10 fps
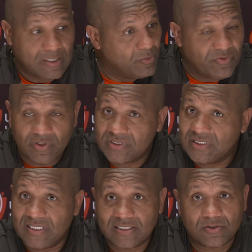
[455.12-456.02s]
Got to move on to
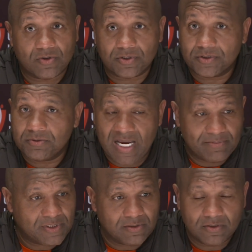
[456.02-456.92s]
the next quarter.
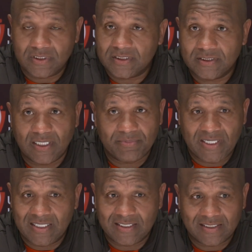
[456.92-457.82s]
Absolutely. I
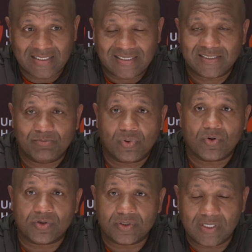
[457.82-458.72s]
mean, I think that's
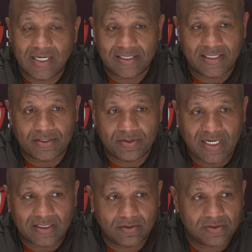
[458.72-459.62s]
important. I think you
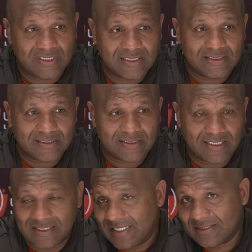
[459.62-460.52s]
got to go take this
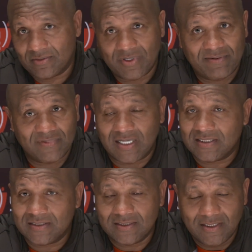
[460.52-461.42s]
thing, and that's the way I've done
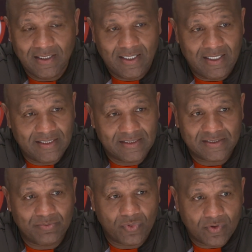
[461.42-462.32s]
it. I think
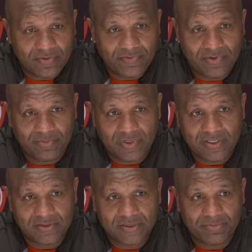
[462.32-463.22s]
it's important for the
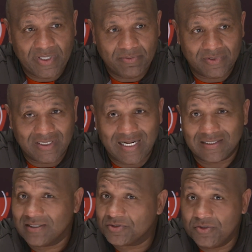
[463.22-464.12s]
players to be able to not
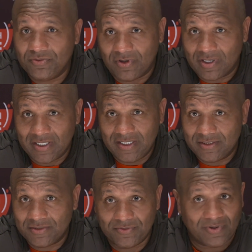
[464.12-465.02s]
look too far
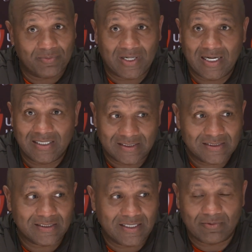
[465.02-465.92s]
ahead, too far behind.
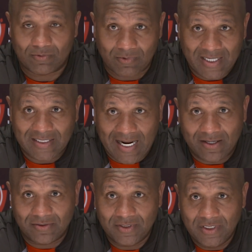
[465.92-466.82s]
Let's look at right
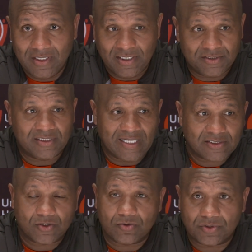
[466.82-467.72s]
now. Is the
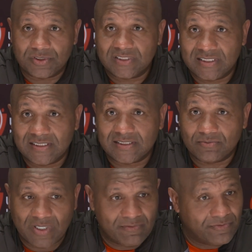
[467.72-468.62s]
next quarter of the season.
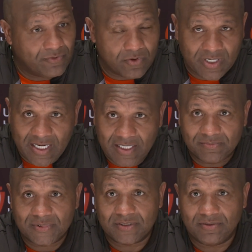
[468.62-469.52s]
We got four
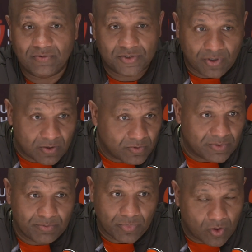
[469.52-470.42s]
games, starting
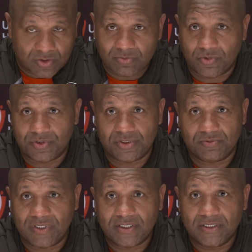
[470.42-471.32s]
with Baltimore this
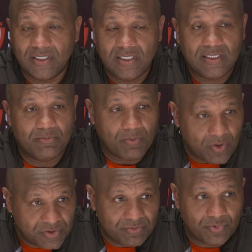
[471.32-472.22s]
week. The
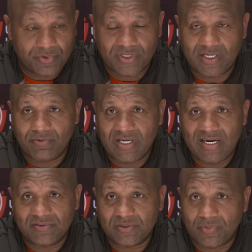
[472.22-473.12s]
most important thing we
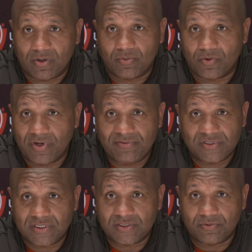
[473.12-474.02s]
have is the Baltimore
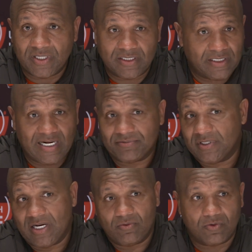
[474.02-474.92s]
Ravens this week, and then after
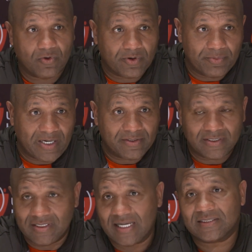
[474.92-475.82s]
that we'll worry about the
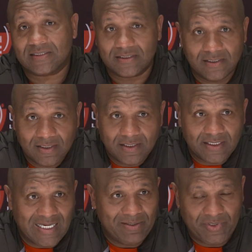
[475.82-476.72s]
next
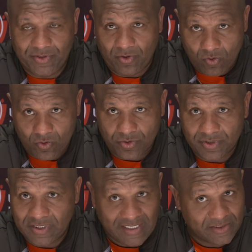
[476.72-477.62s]
game in the quarter
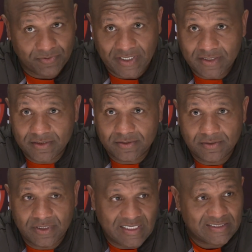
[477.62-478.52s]
the next week,
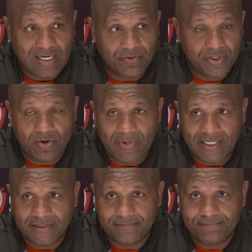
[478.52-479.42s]
and that's how we go about it.